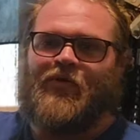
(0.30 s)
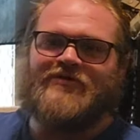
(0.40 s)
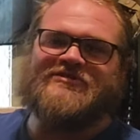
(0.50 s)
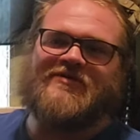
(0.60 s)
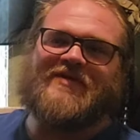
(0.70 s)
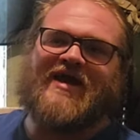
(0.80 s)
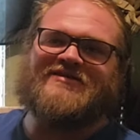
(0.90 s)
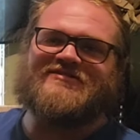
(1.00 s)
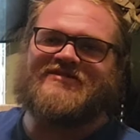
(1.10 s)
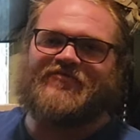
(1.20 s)
What's up, guys?
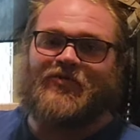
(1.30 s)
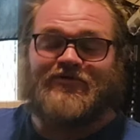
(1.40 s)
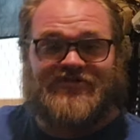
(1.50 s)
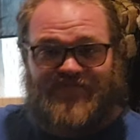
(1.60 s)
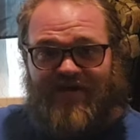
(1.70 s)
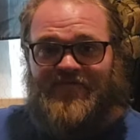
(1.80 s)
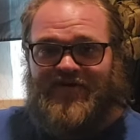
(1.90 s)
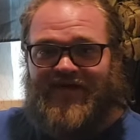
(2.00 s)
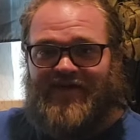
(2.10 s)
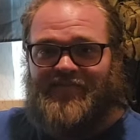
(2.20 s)
It's everyone's favorite
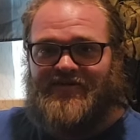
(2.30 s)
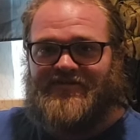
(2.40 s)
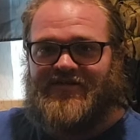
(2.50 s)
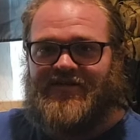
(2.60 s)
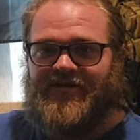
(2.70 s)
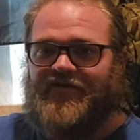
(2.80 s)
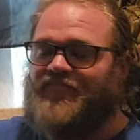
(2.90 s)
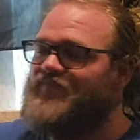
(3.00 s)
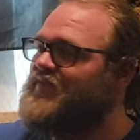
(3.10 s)
Campy here,